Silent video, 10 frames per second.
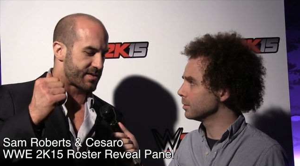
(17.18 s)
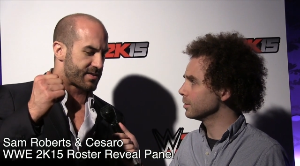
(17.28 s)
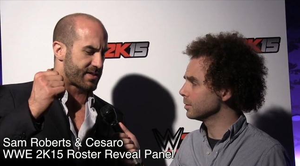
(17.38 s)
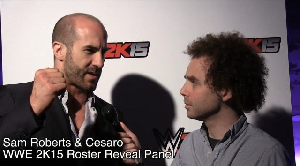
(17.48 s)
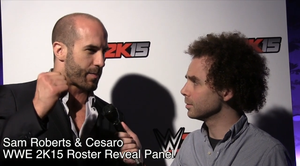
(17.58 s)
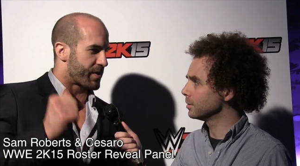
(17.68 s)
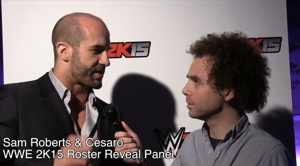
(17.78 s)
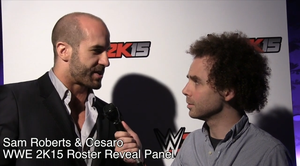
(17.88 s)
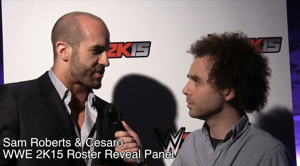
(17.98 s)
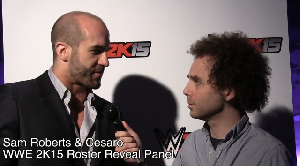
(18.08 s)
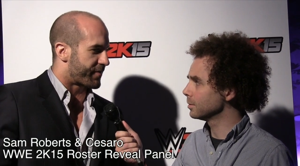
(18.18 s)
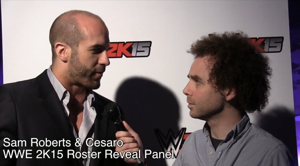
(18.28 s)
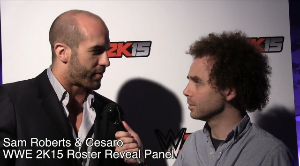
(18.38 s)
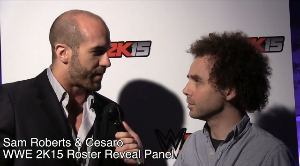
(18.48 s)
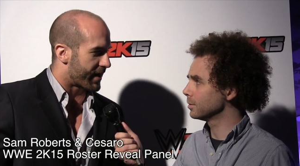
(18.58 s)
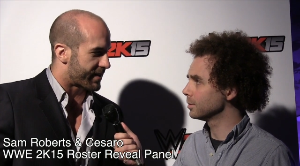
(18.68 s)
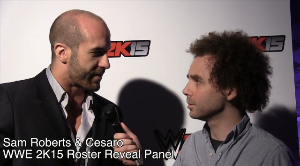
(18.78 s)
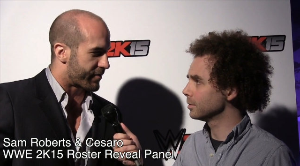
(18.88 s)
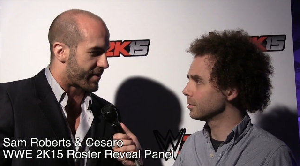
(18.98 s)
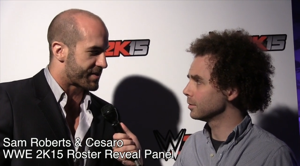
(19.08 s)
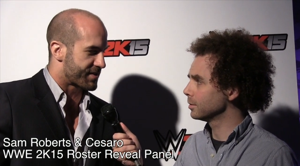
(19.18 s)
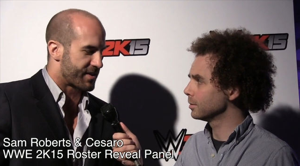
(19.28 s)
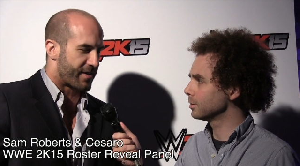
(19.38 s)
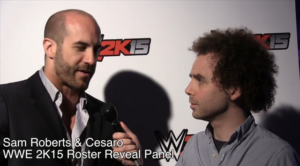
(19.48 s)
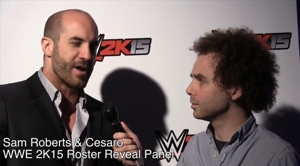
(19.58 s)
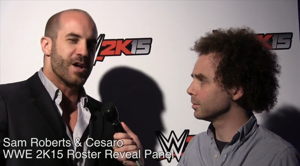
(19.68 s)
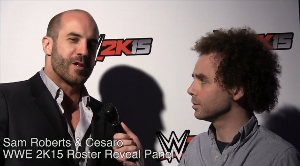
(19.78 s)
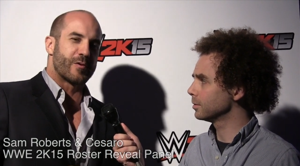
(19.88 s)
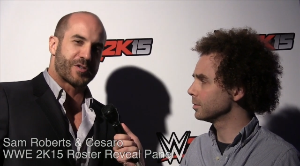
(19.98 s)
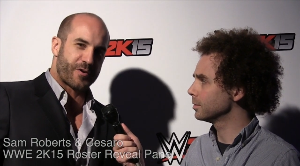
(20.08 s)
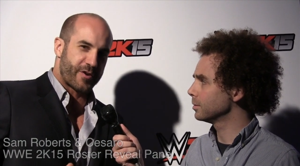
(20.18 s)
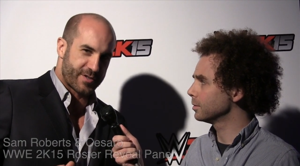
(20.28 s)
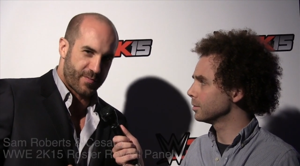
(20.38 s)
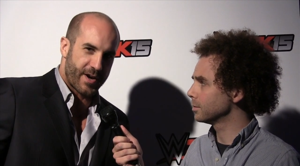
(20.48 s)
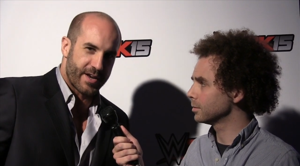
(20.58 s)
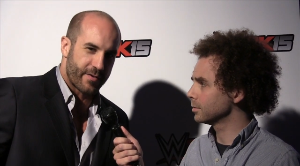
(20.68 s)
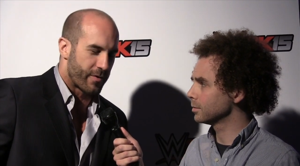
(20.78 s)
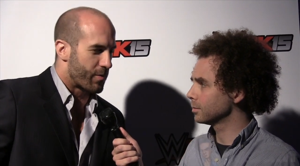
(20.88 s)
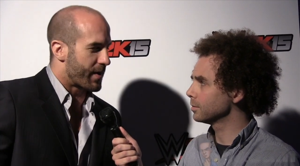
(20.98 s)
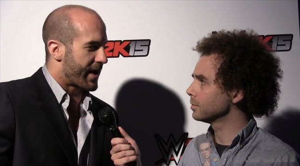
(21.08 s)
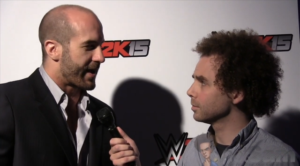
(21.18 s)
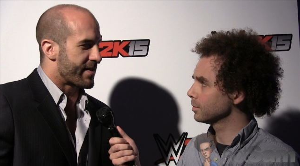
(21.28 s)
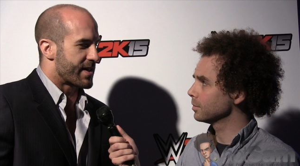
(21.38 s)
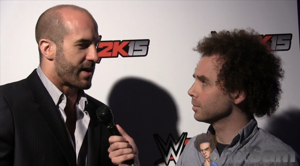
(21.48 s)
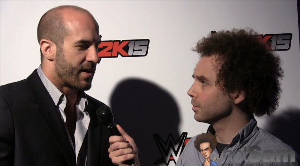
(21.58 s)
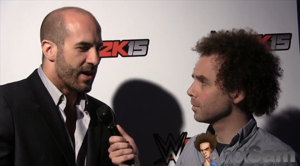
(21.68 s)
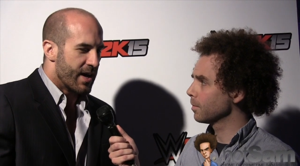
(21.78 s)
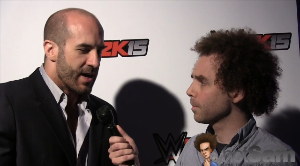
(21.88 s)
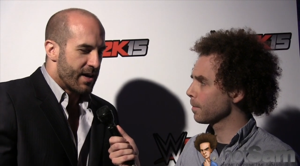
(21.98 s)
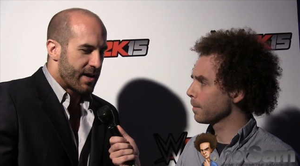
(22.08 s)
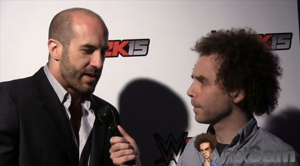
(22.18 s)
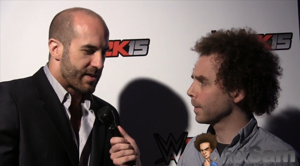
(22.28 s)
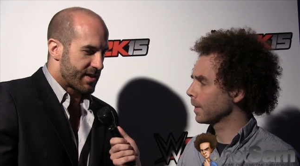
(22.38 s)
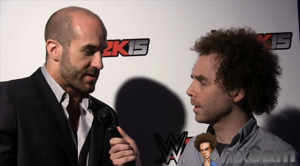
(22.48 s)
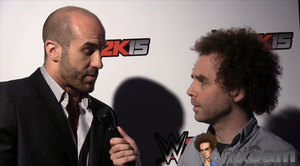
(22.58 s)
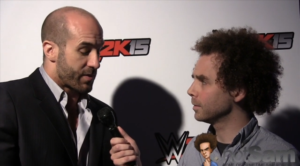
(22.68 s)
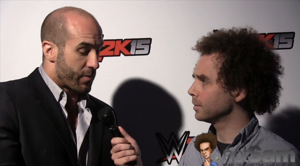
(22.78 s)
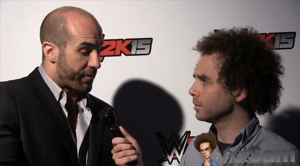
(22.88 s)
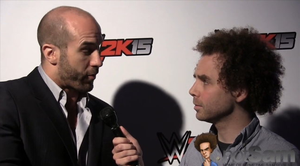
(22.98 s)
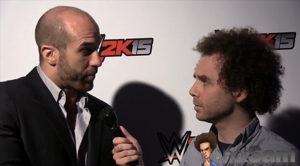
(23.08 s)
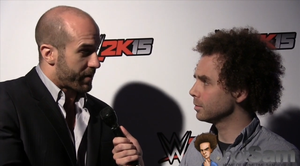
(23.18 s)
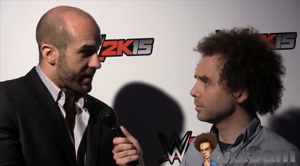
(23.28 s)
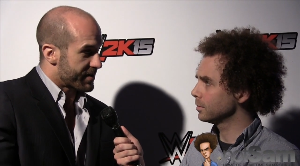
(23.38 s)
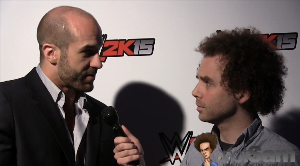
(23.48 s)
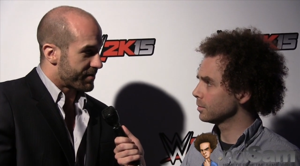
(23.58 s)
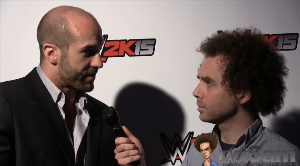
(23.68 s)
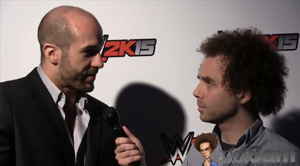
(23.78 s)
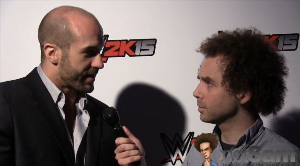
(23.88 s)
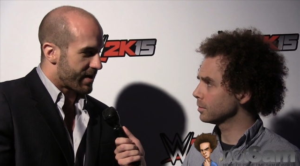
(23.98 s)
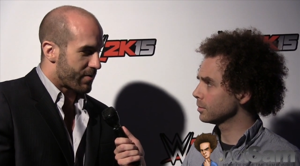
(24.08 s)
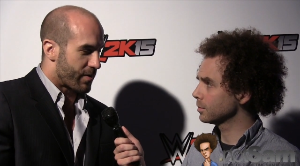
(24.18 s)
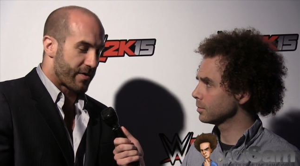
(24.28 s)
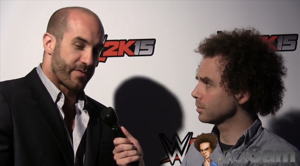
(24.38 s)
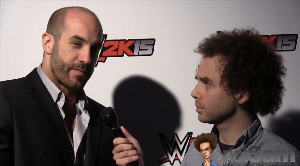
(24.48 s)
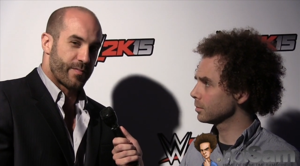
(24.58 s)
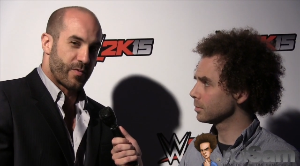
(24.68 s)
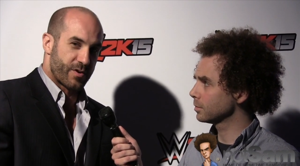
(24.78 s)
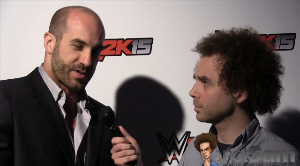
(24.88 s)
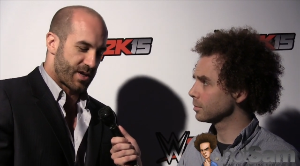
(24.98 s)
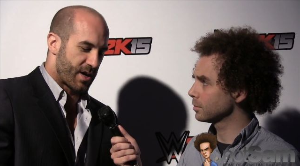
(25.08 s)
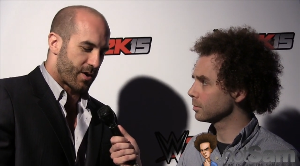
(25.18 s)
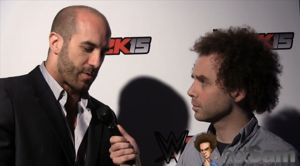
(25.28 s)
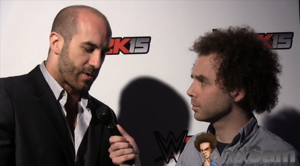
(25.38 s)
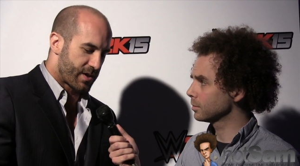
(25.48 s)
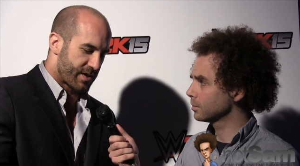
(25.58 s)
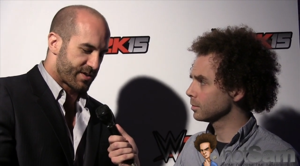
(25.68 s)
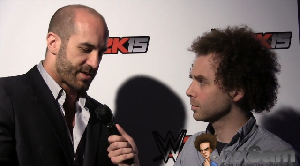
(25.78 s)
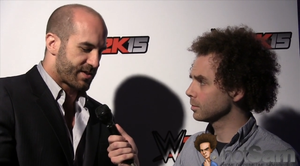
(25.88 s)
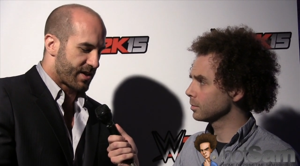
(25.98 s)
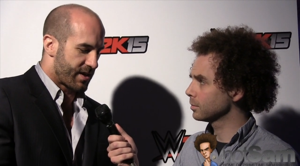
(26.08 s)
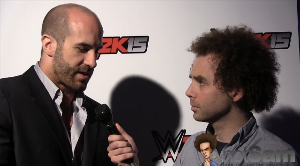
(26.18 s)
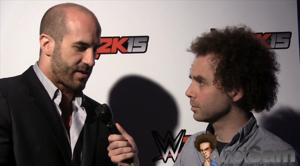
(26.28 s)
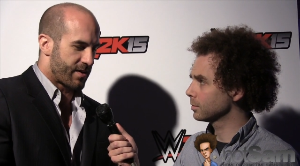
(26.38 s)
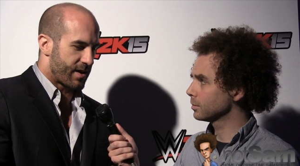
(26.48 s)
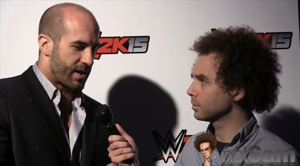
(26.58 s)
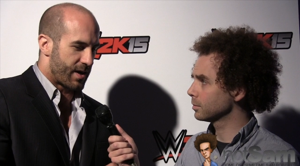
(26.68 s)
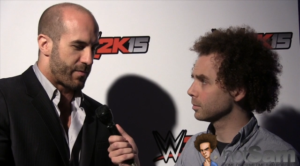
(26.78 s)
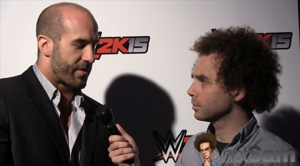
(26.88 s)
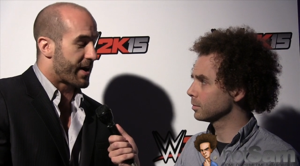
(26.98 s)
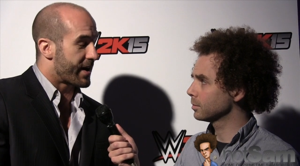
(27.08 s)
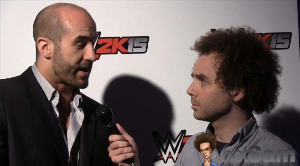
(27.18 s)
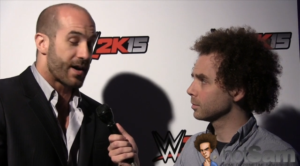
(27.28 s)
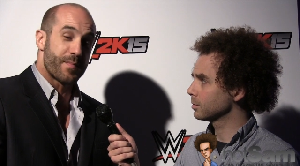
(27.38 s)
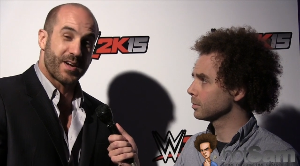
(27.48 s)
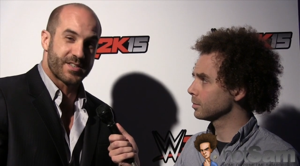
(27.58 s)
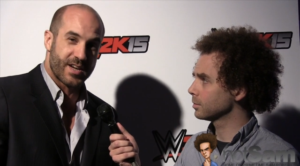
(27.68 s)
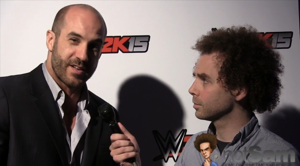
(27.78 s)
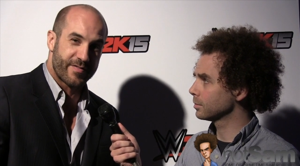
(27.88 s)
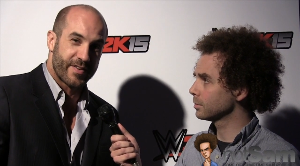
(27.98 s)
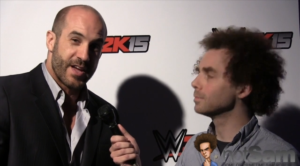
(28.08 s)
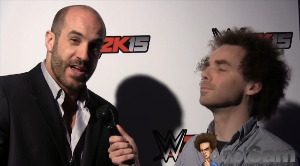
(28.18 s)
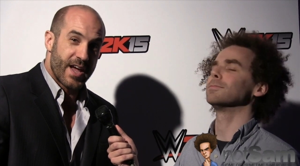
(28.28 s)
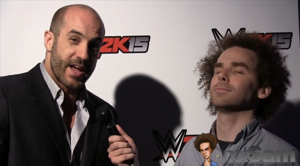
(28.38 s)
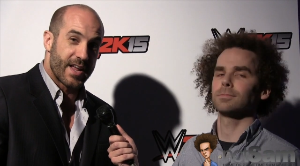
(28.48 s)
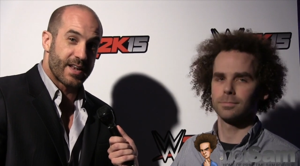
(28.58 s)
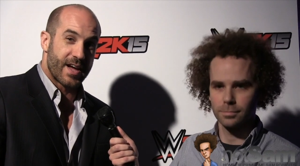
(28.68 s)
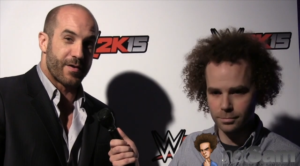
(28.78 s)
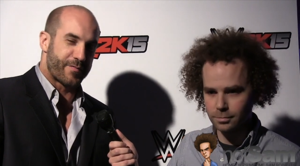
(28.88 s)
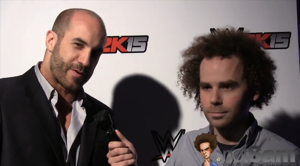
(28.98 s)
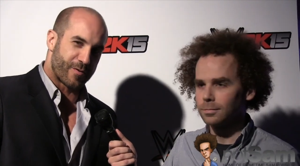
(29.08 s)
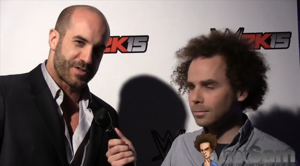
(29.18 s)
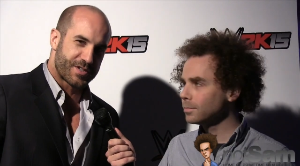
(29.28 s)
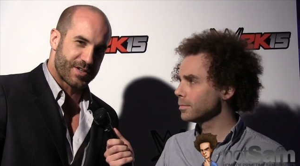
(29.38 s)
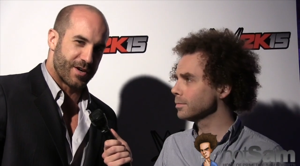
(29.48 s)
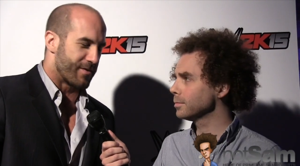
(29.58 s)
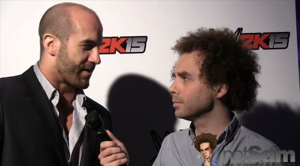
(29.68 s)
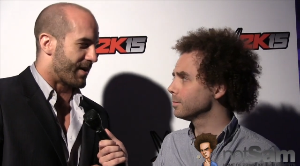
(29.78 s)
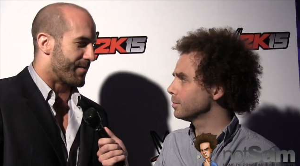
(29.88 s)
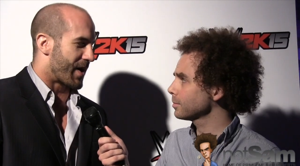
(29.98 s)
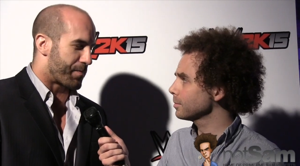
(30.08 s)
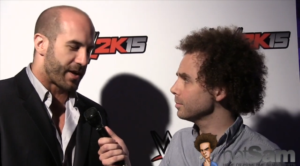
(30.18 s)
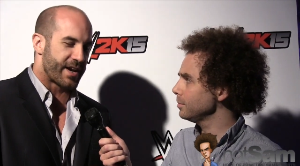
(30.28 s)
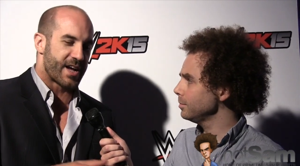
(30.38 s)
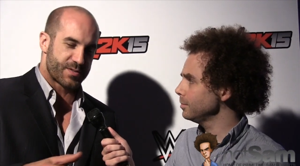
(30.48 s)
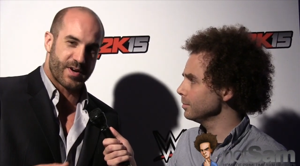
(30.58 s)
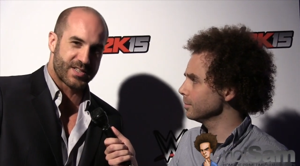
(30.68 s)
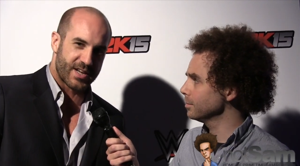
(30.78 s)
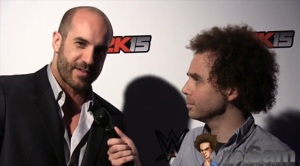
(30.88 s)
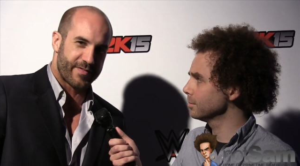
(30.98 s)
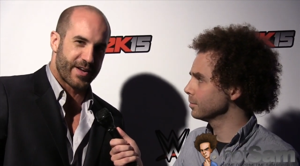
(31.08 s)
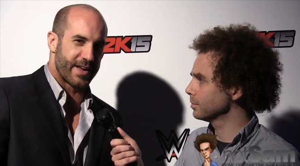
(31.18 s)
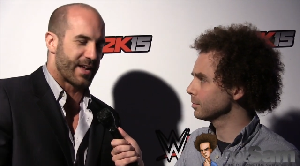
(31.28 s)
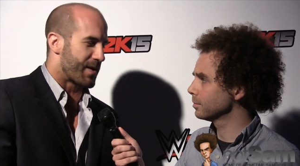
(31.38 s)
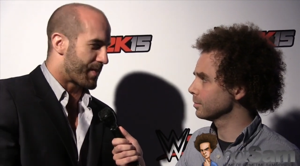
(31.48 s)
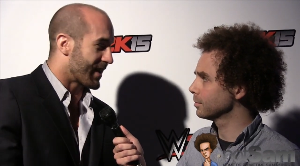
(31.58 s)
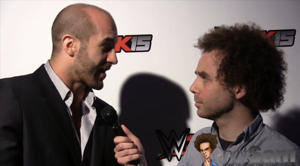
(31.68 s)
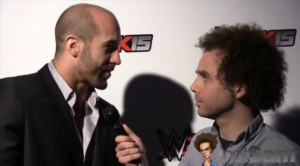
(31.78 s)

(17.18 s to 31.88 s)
Speaker 1: set up a PlayStation 4 back there for us in our luxurious waiting room. And there's only about 4 players on there right now. One of them was Goldust, Cena, Randy, and myself. And of course, you know, I played as myself and I beat